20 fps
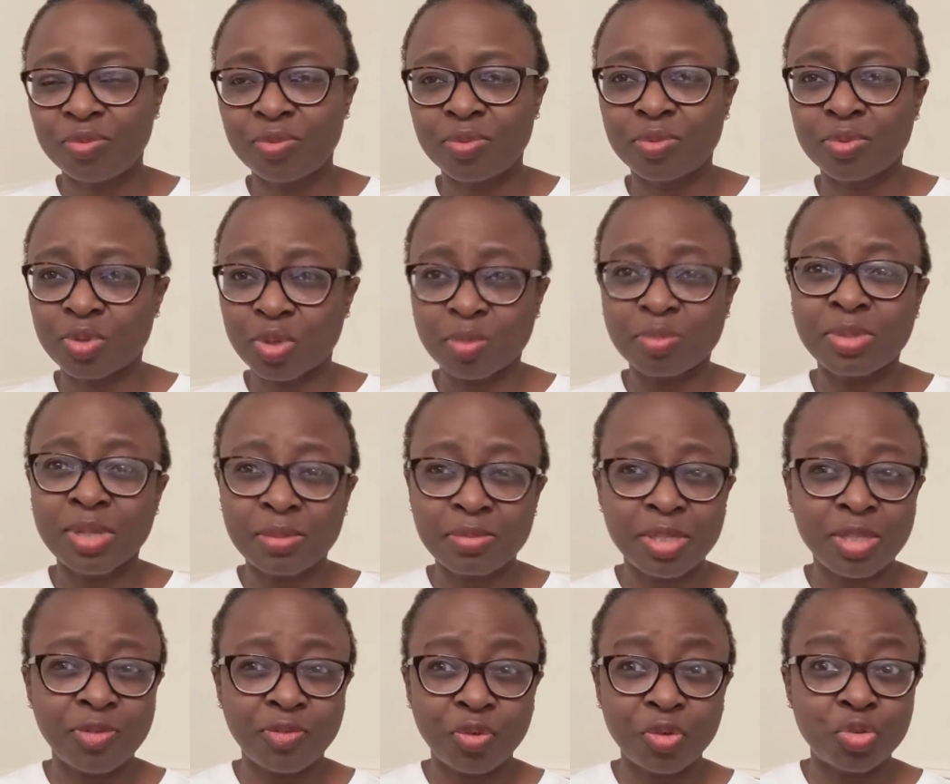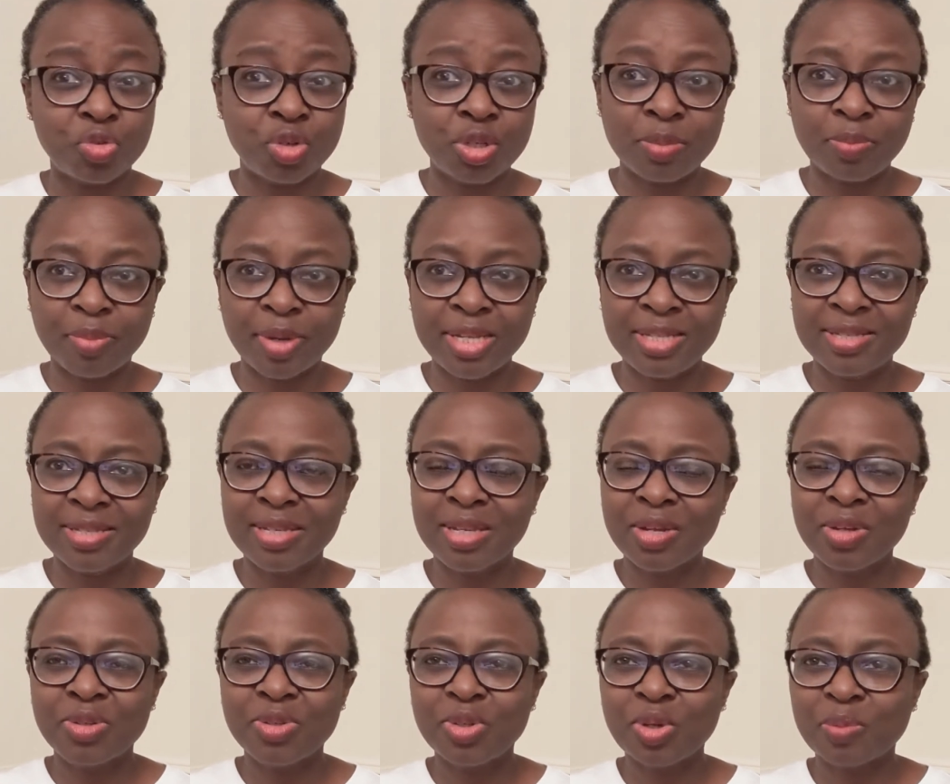Sometimes it's for treatment,
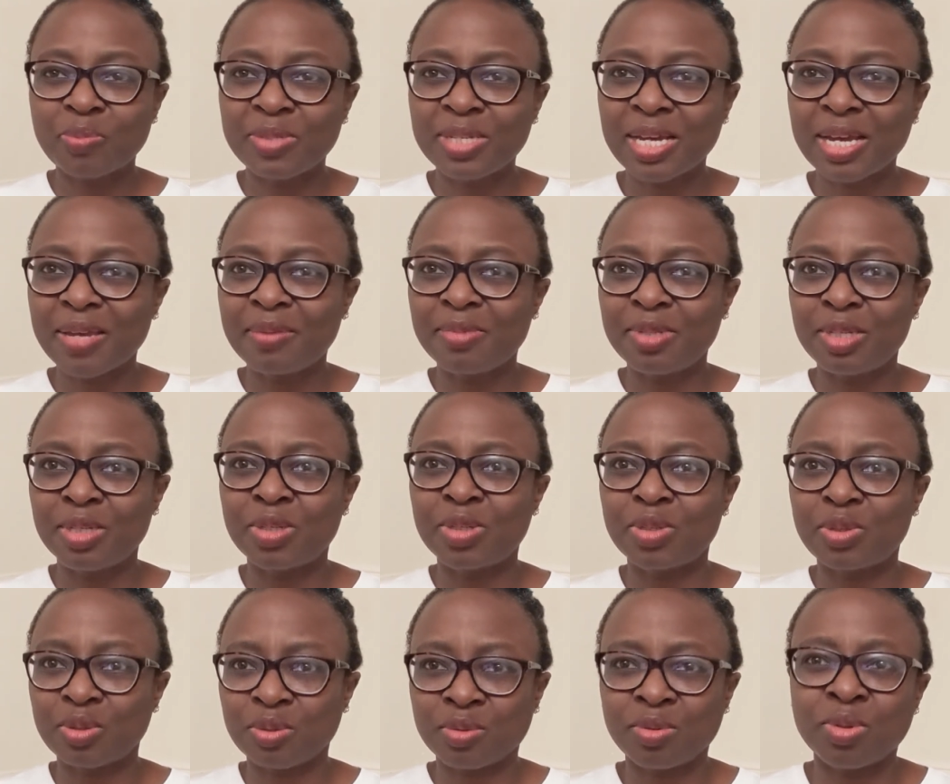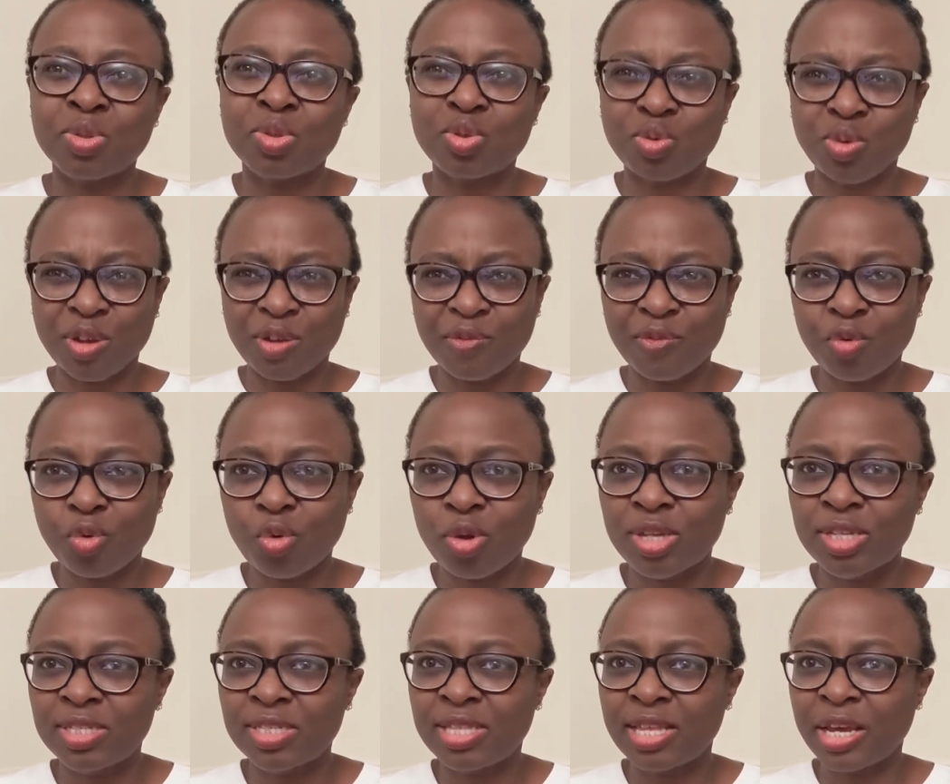sometimes it's just to
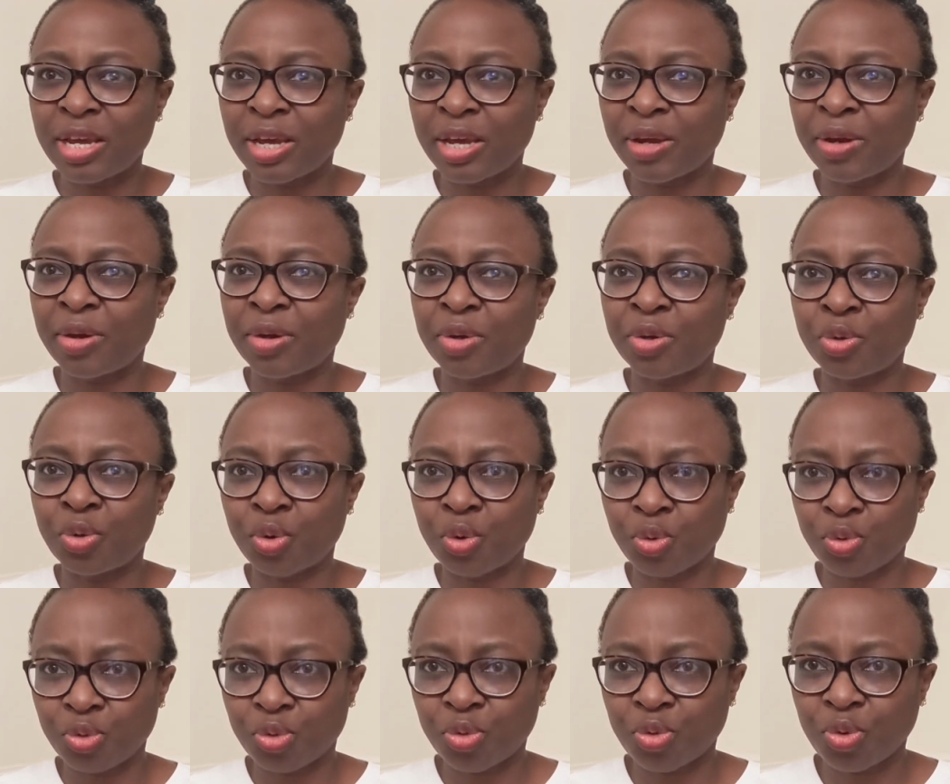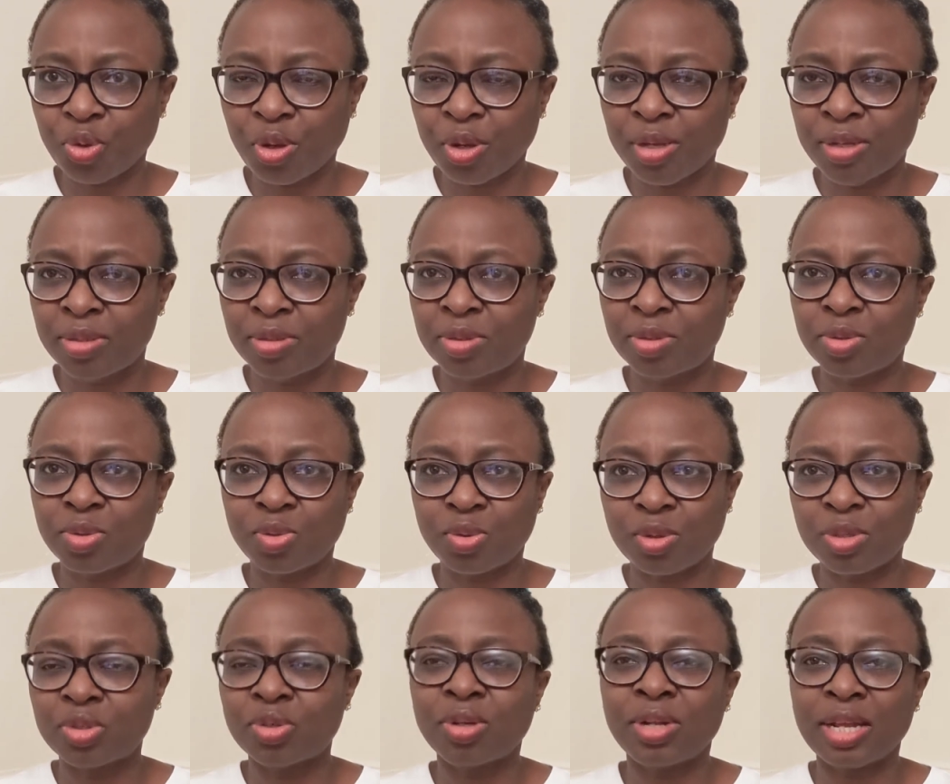influence their growth and to
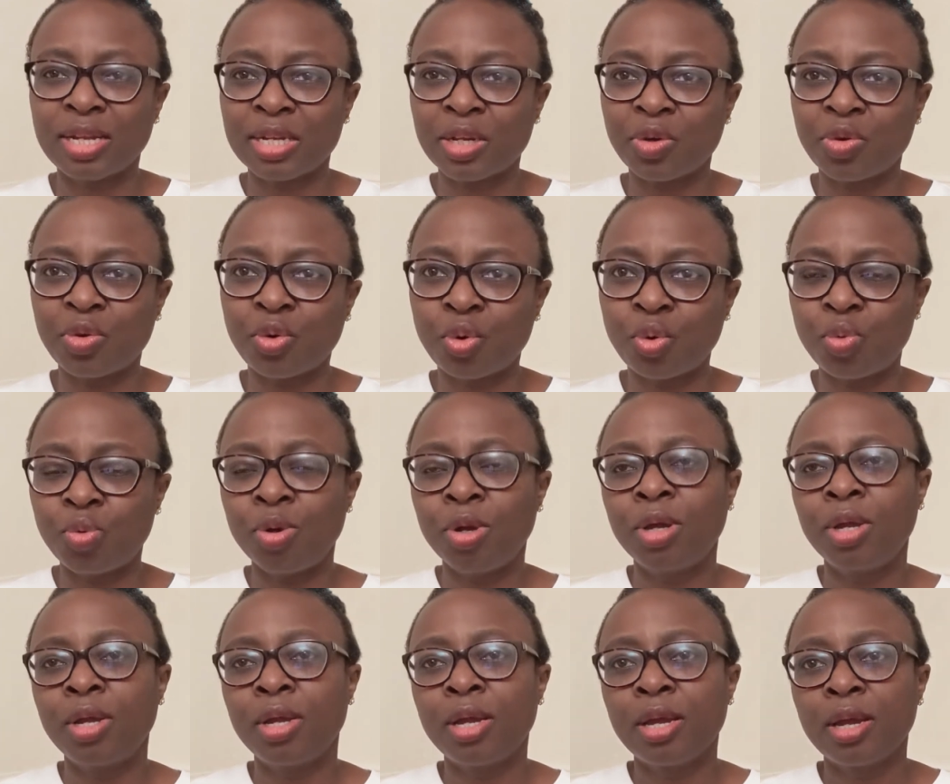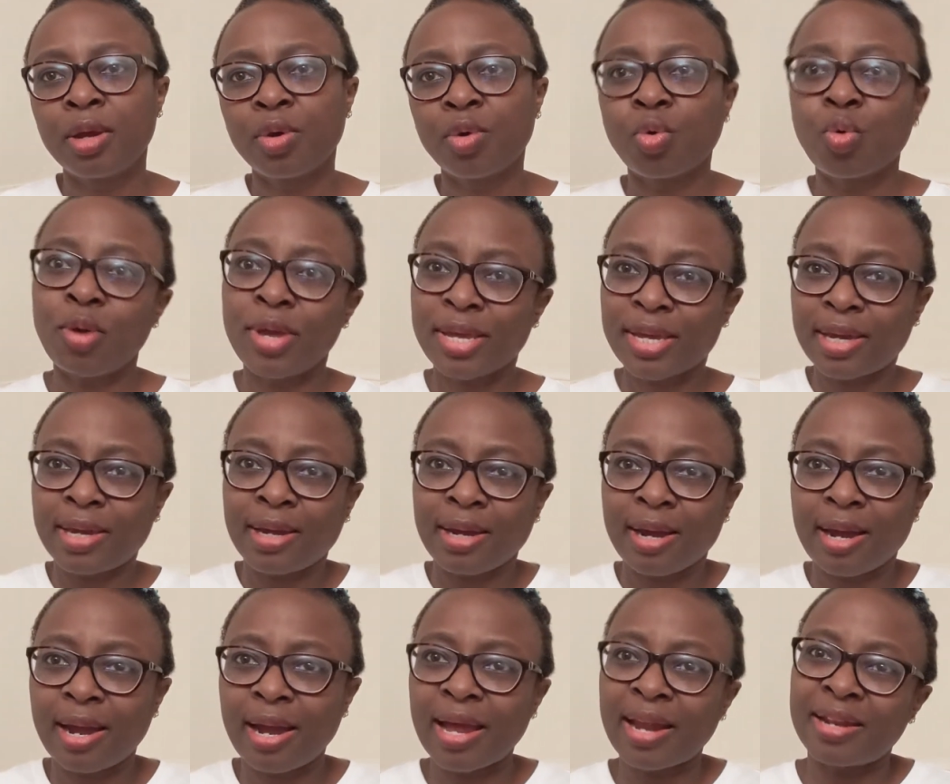ensure that they grow quick
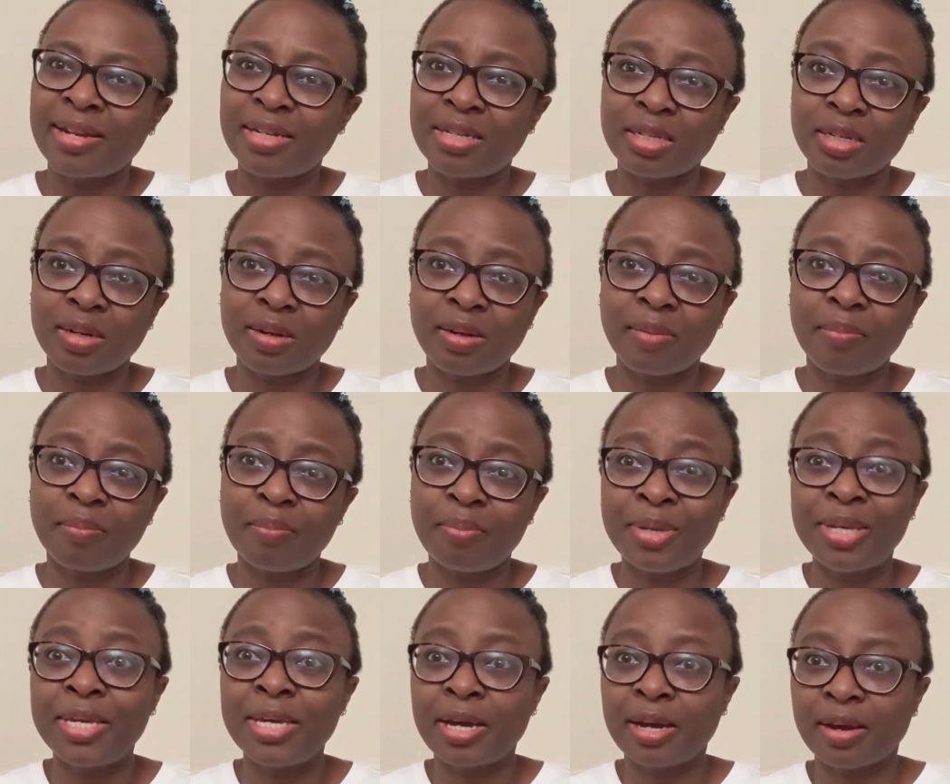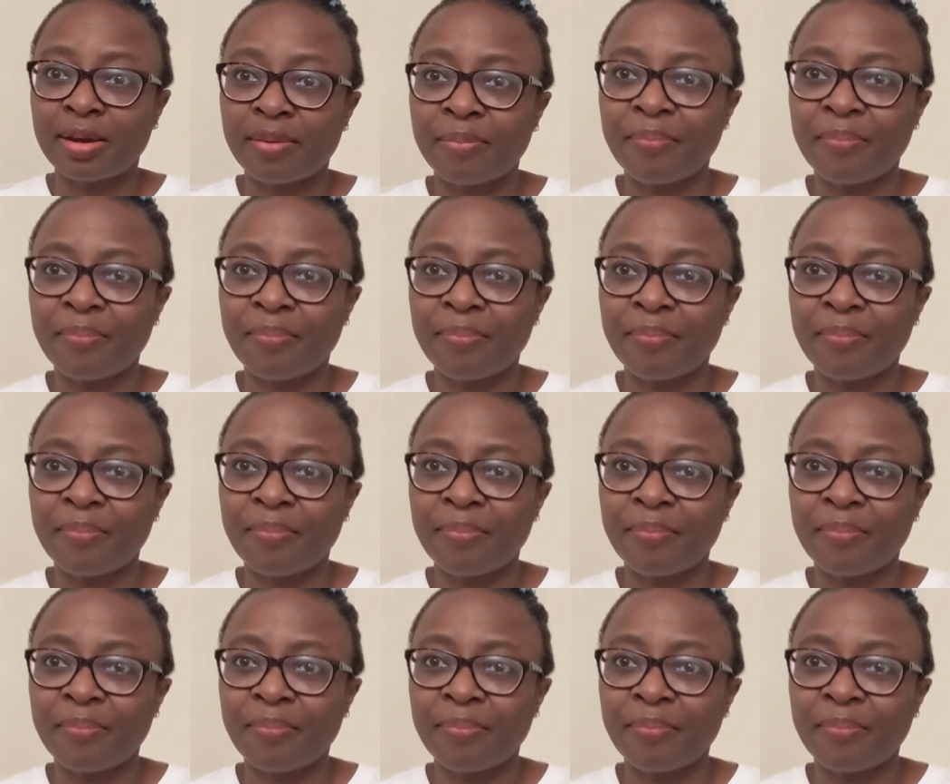and bigger.